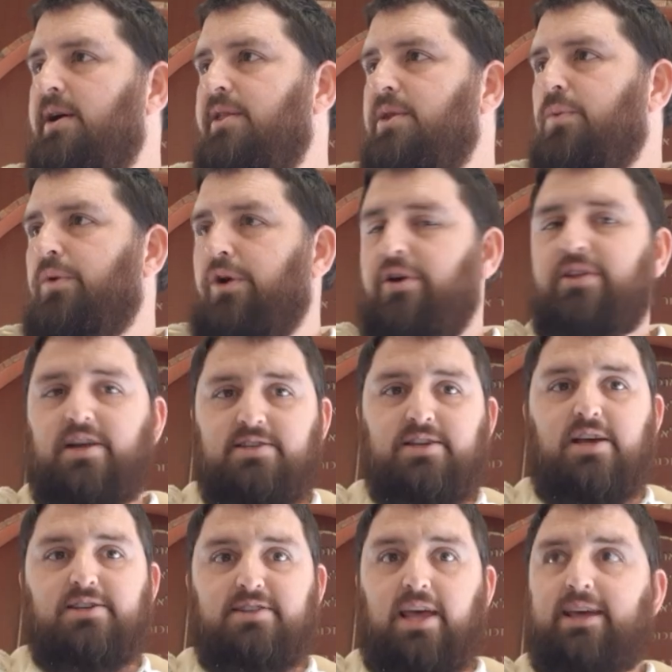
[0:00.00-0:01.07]
The word that
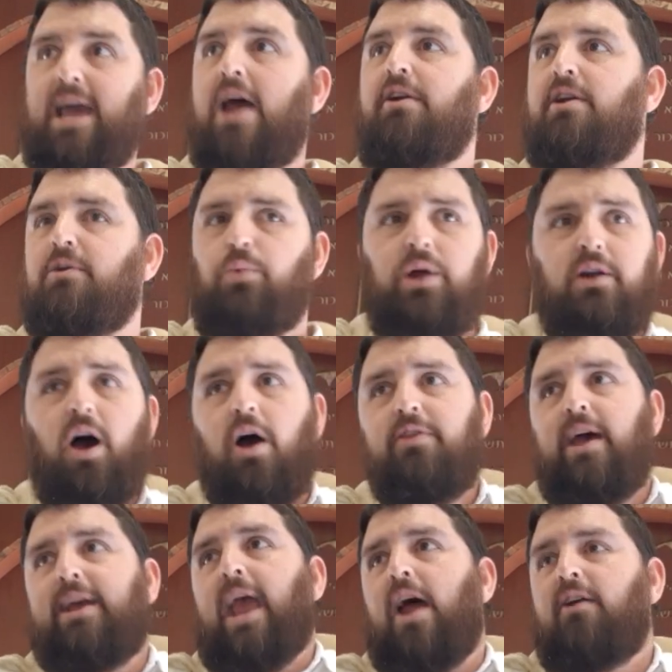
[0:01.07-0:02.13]
says they carried it. We know
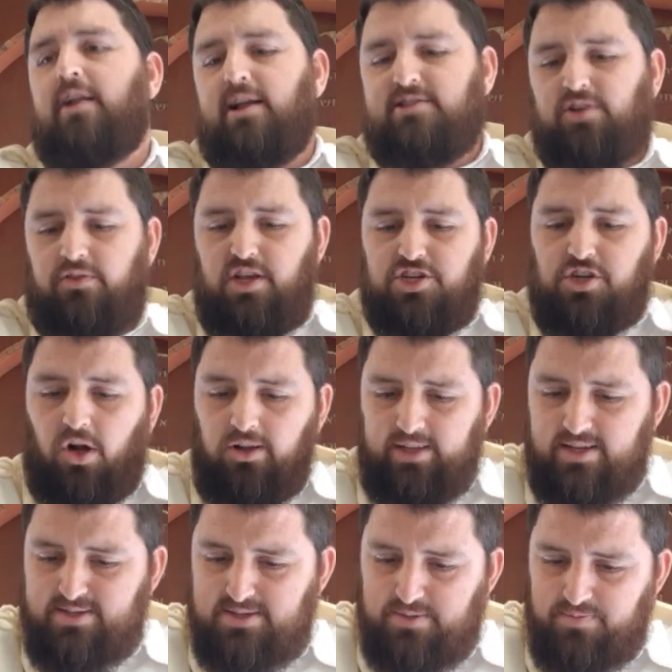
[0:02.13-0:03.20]
they carried it, it's on their
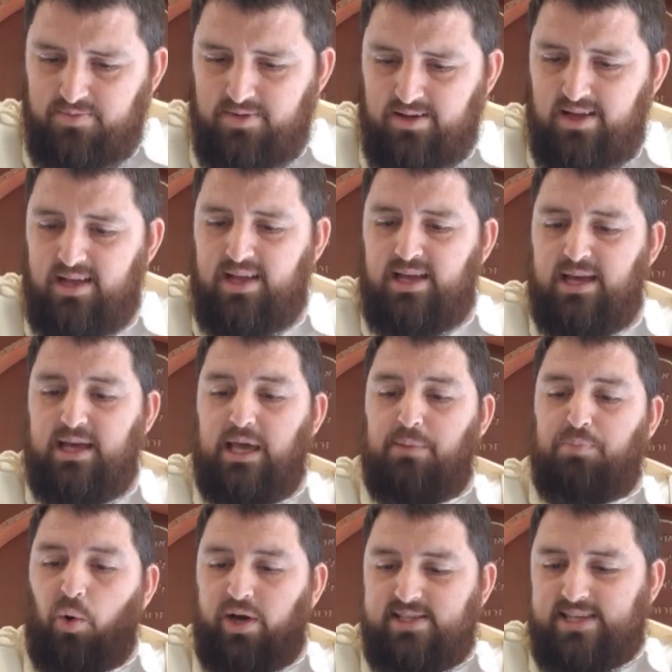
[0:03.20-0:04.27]
shoulders. He
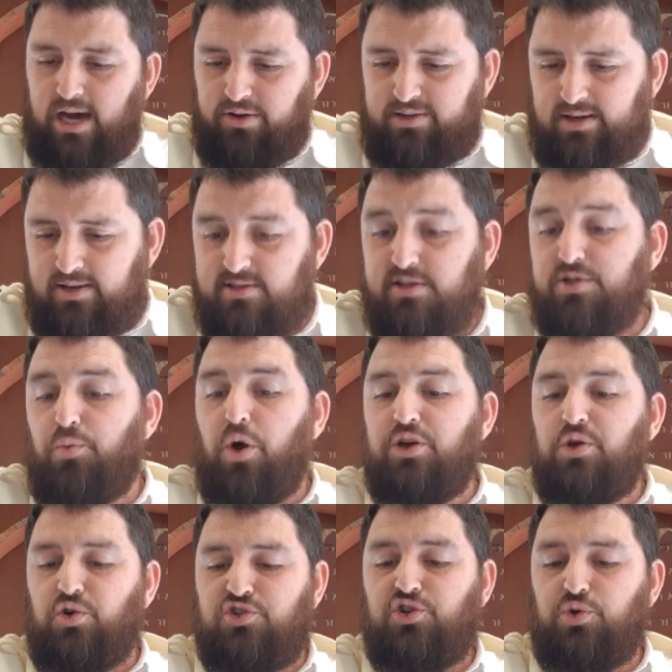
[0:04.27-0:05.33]
points out here, so the word
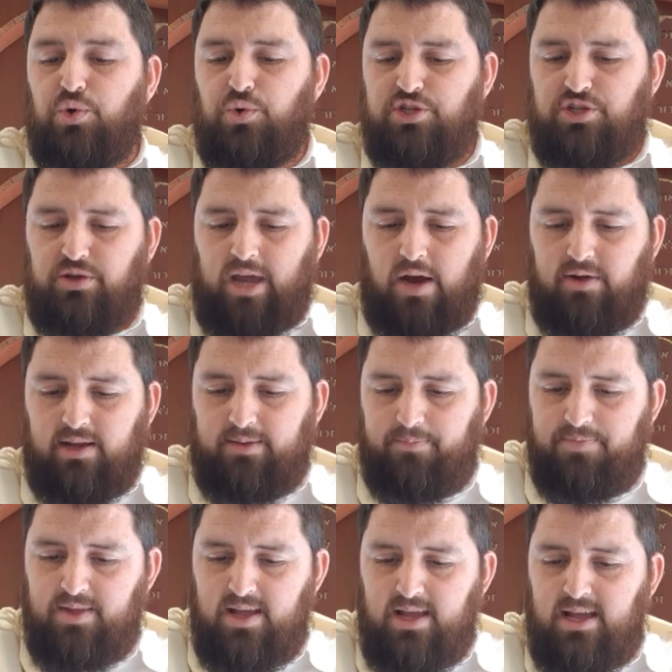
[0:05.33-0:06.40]
Yosu'u is to carry it.
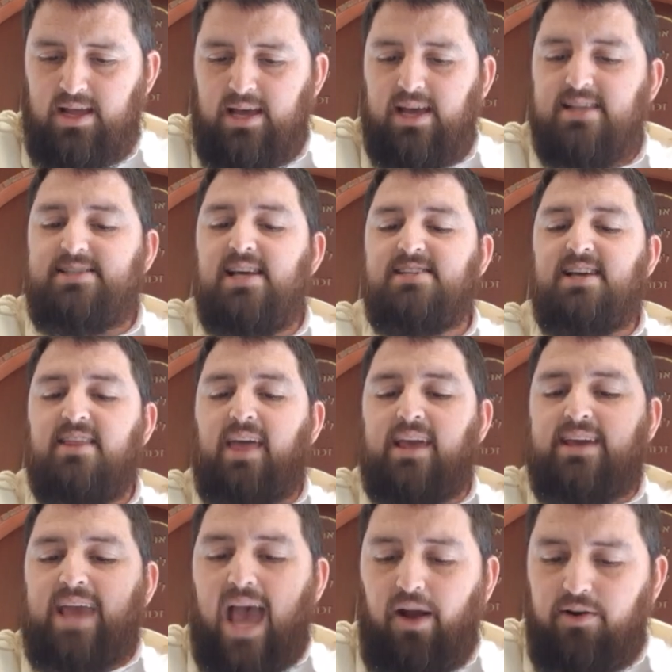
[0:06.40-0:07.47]
It says here, they
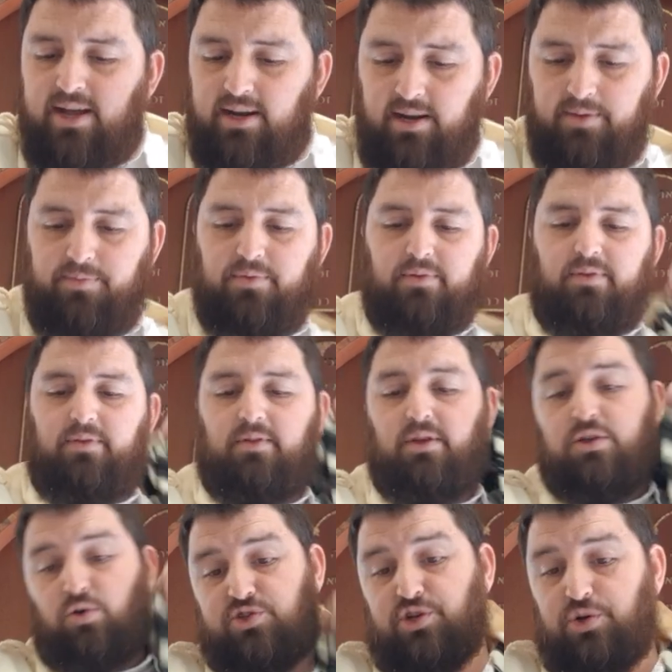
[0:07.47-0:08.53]
carried,
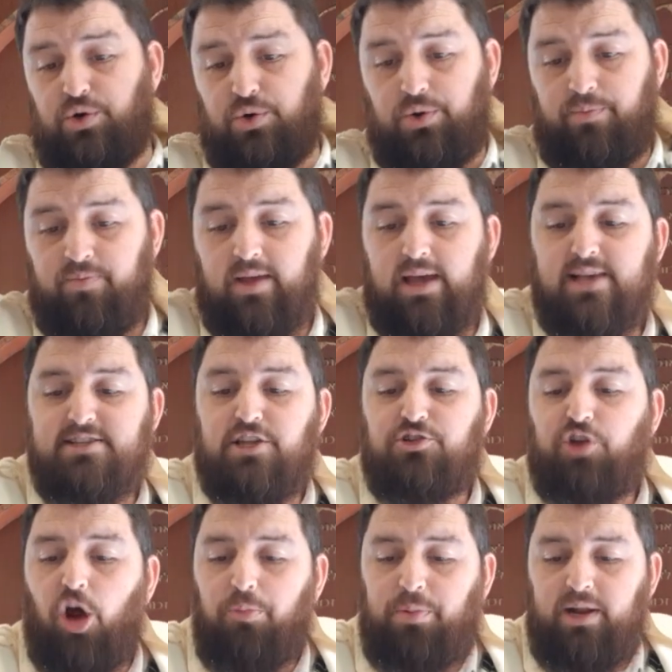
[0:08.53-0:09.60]
Yosu'u, is
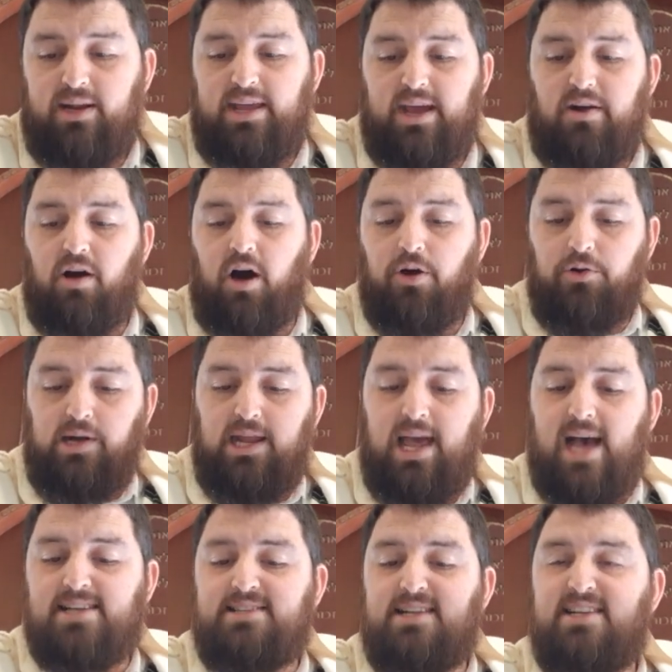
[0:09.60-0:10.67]
interpreted here only
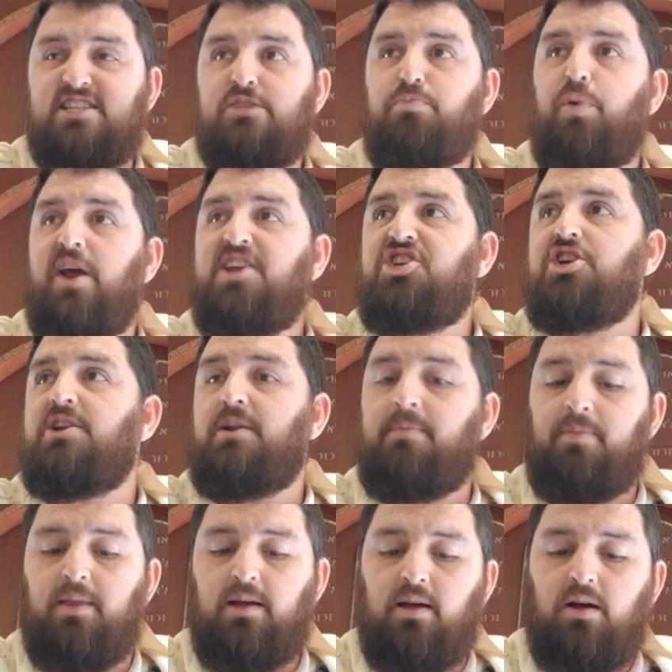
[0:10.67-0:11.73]
as an
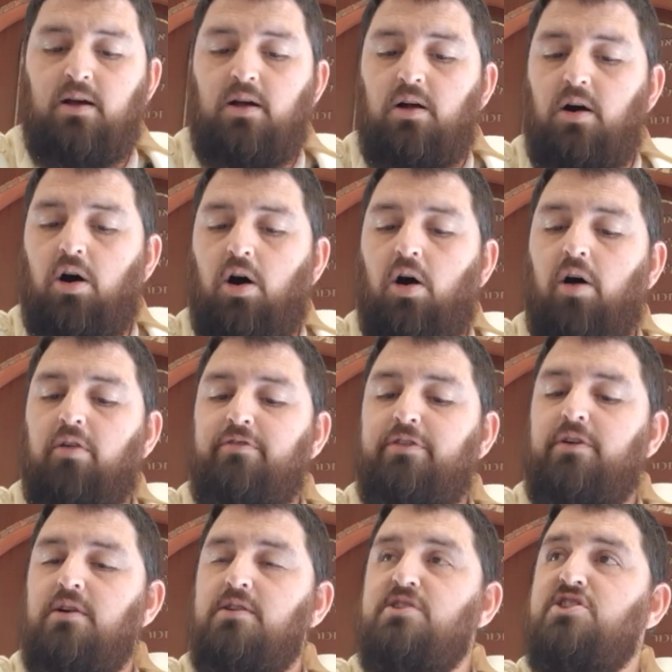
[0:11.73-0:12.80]
expression of
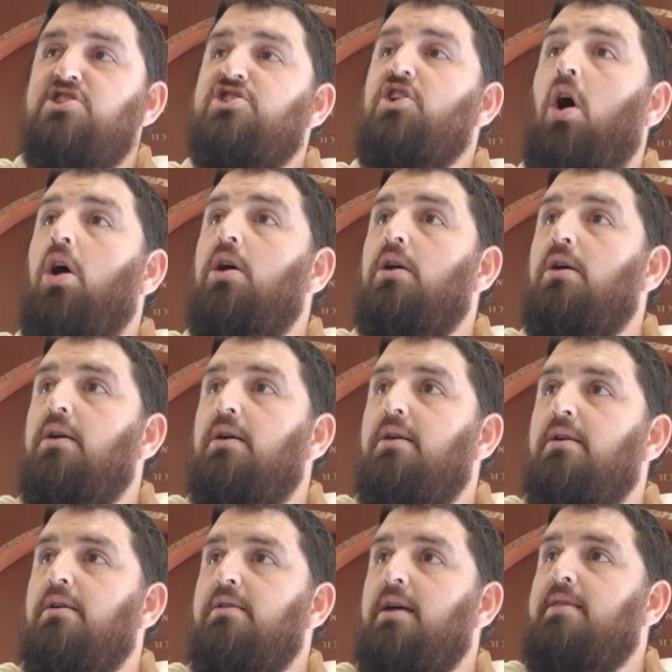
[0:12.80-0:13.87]
song,
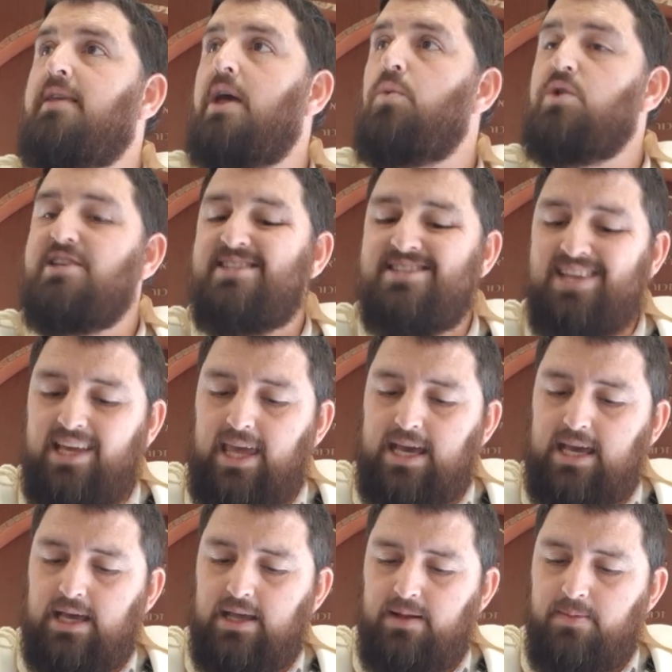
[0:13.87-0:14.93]
that they were
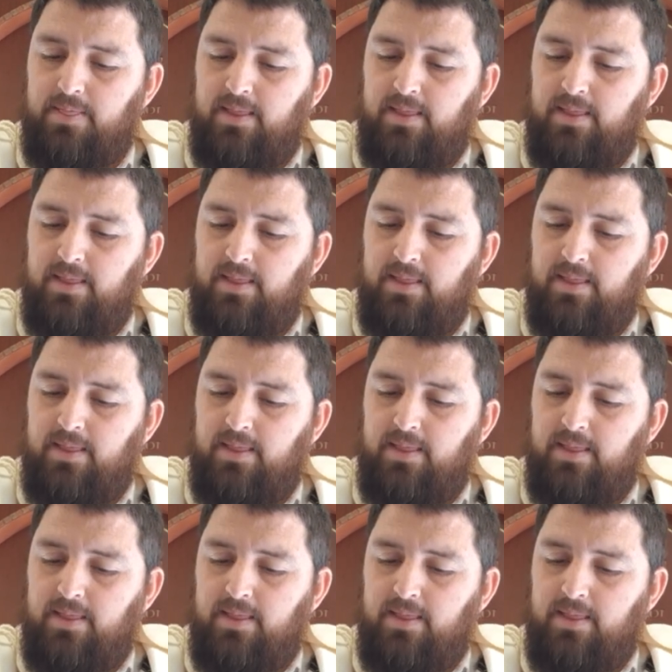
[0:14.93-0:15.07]
singing.